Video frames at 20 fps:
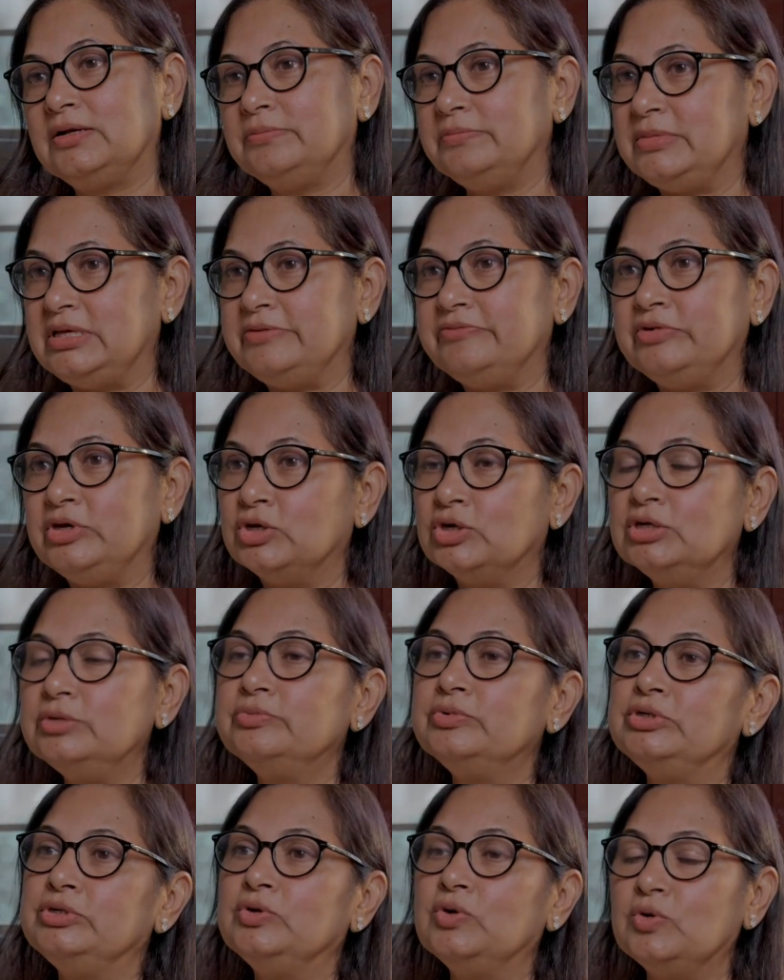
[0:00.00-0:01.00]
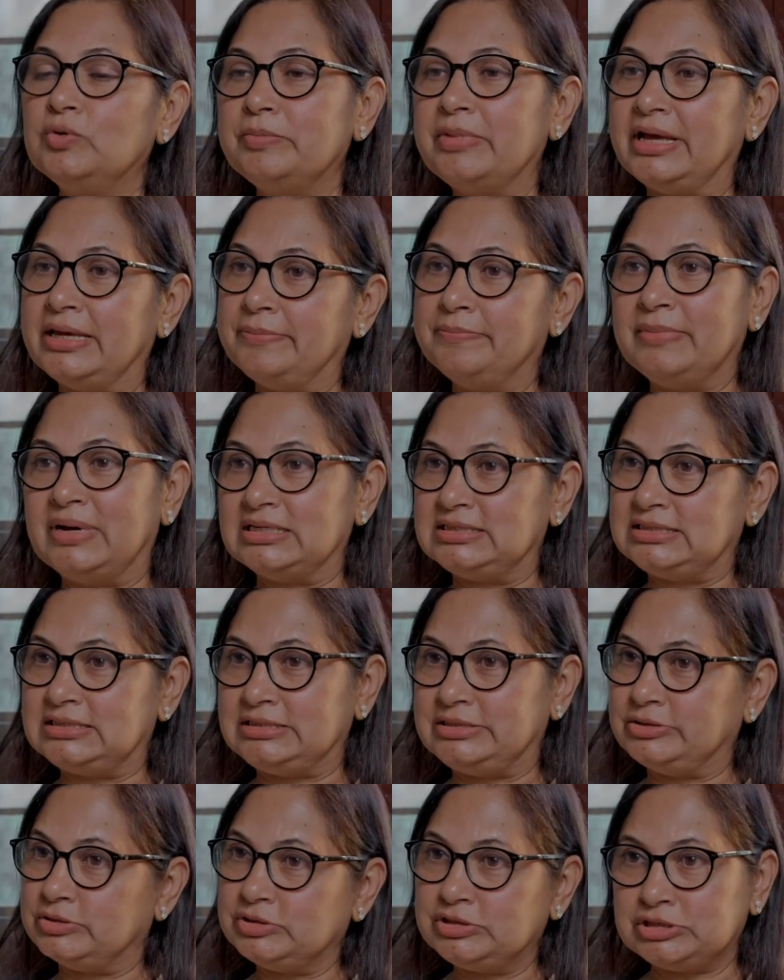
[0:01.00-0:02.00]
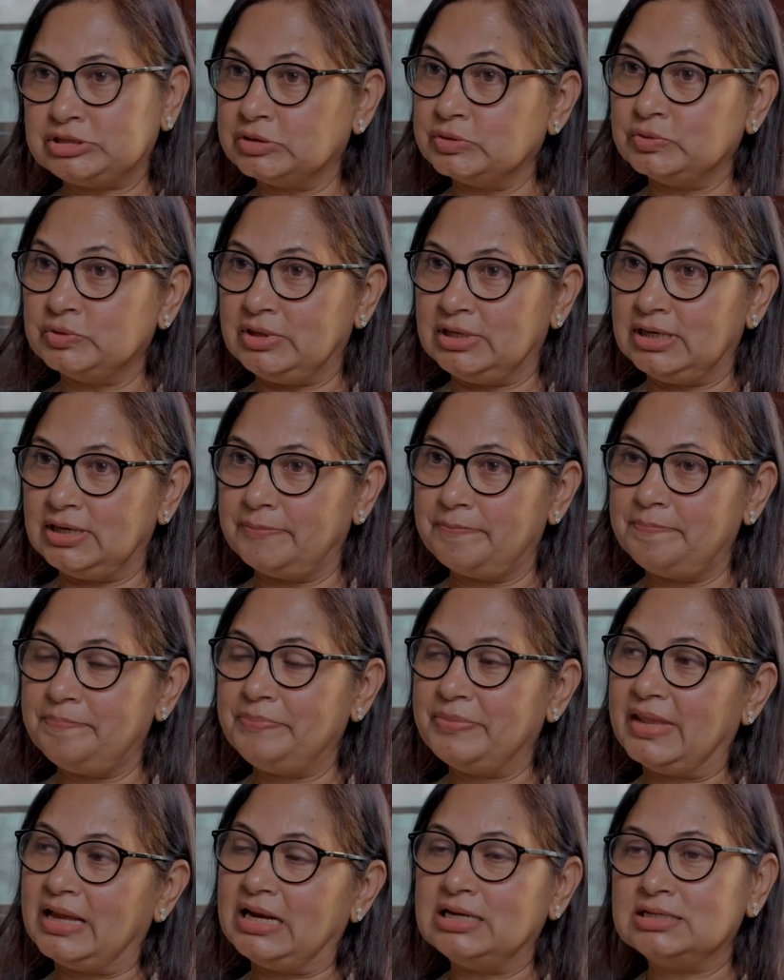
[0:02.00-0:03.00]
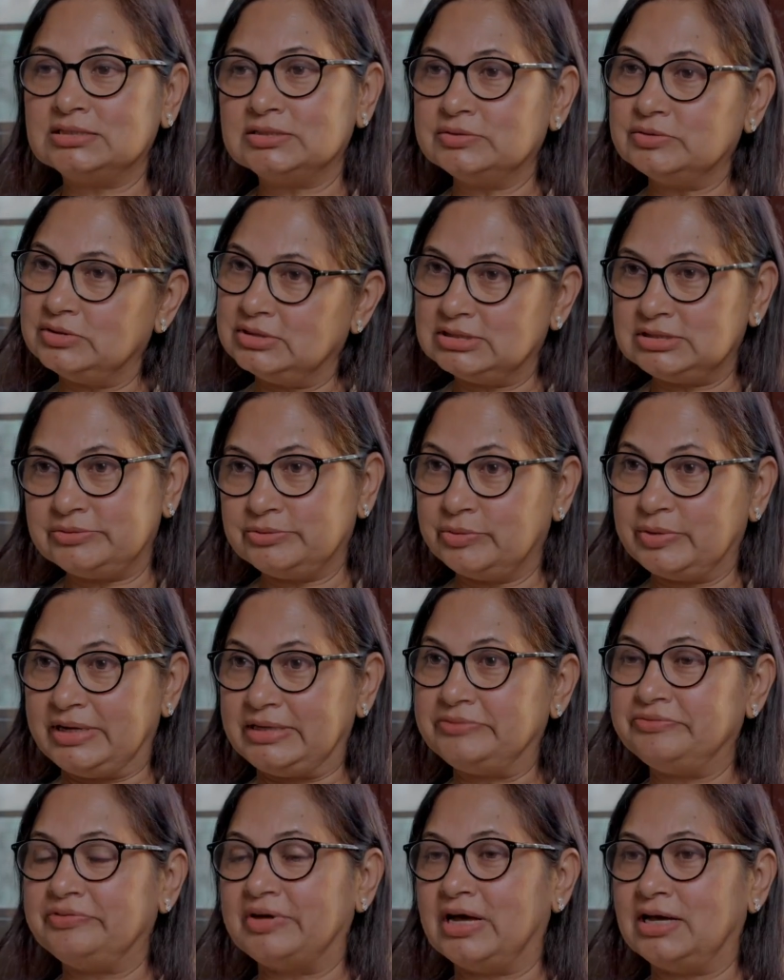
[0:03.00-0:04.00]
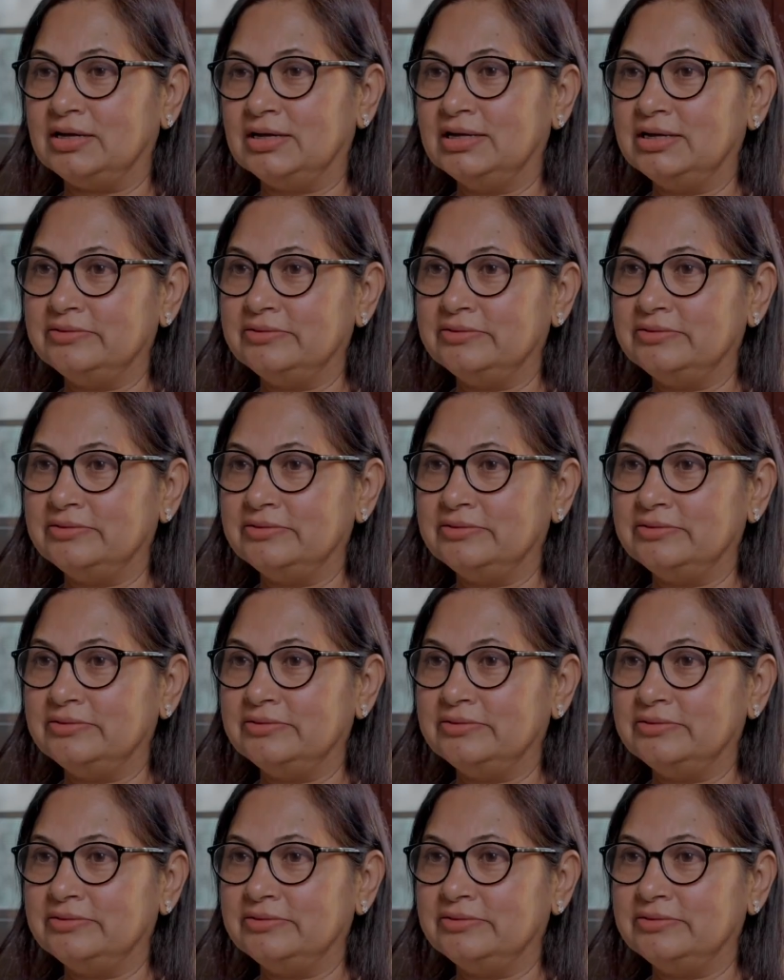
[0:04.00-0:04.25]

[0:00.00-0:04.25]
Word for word: Me, we all would go by bus to school, and our school is quite far.